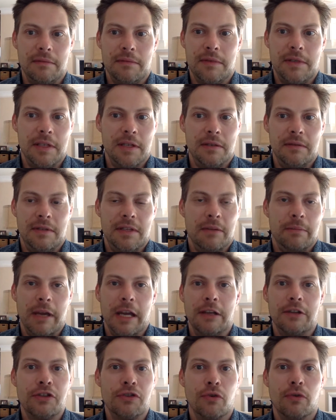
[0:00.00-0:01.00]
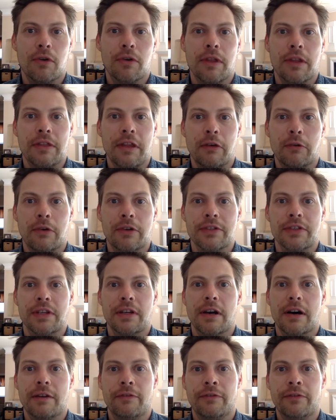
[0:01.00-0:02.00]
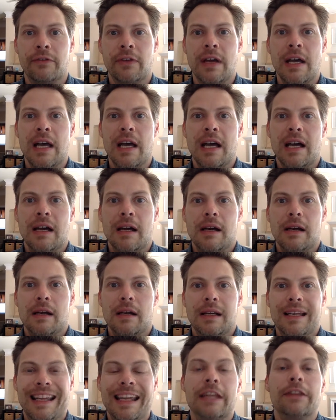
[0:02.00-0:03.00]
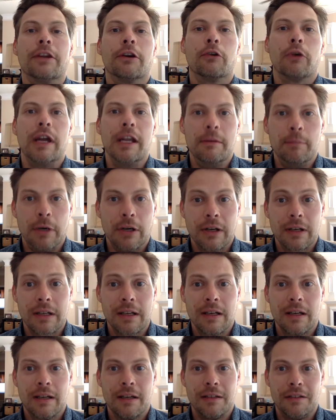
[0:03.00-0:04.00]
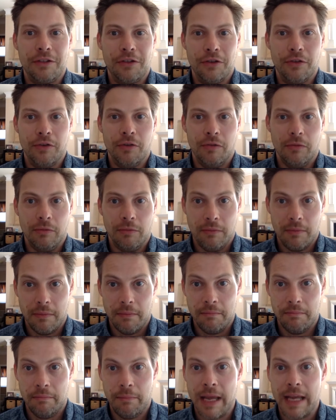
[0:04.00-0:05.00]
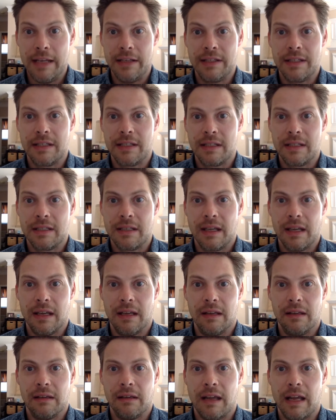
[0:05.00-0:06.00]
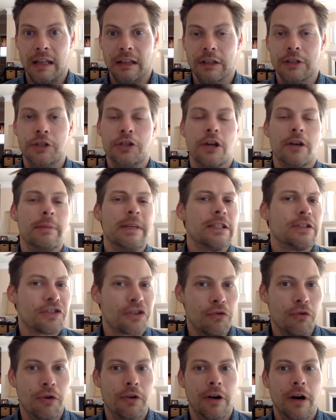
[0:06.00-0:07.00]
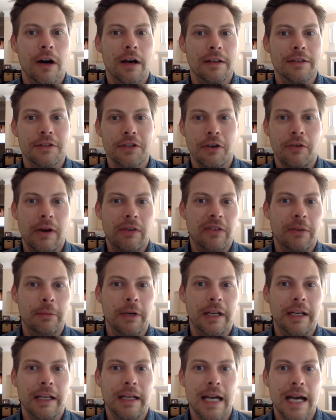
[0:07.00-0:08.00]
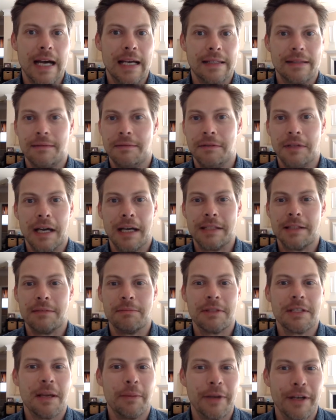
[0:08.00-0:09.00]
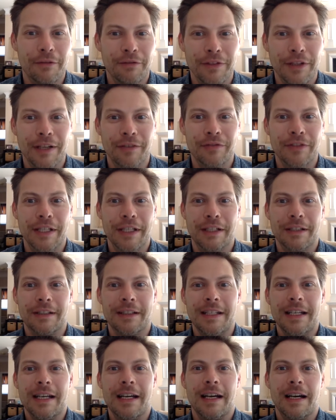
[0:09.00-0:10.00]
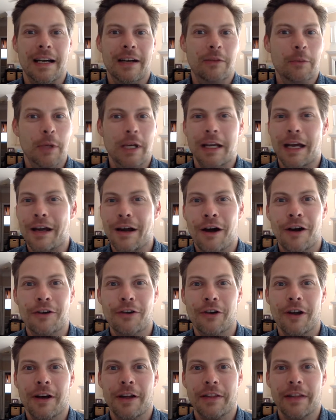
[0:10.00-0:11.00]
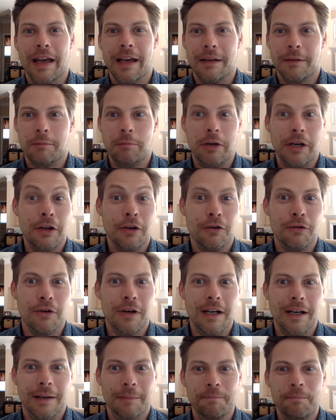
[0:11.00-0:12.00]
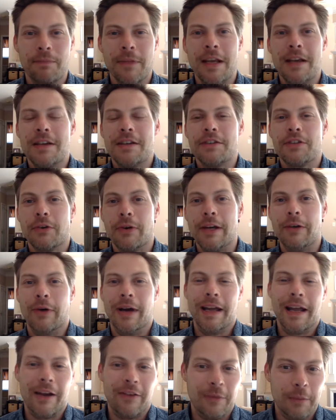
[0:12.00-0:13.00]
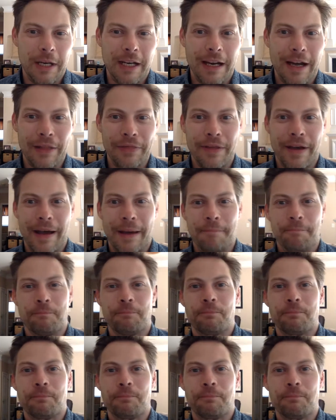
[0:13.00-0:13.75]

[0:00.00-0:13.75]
To make sure that there was enough in the grade book to base a legitimate score on, so everybody got some summative love there. Everybody got 100 on that. Pretty cool, huh? So anyway, everybody got that.